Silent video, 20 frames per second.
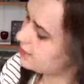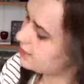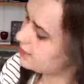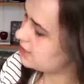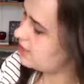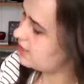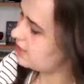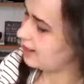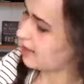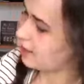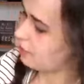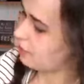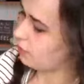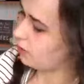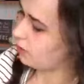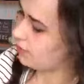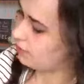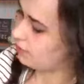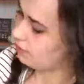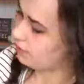the pack that I
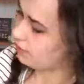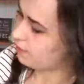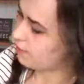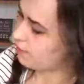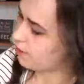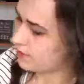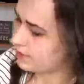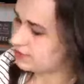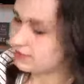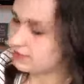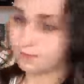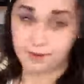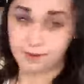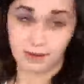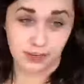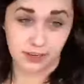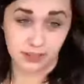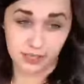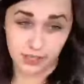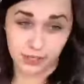work with from home. This is a
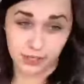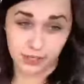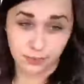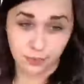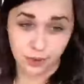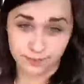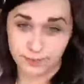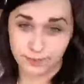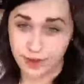fairly new one.